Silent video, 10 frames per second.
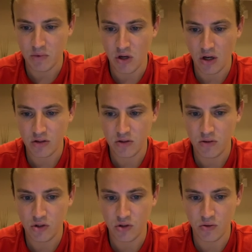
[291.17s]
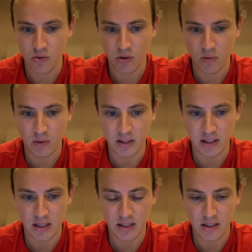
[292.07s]
not too sure what
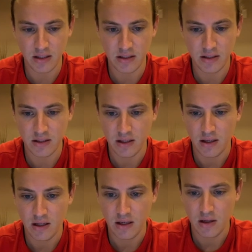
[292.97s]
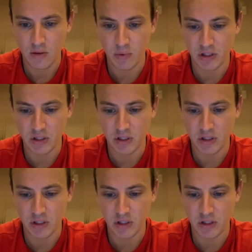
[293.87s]
that is, but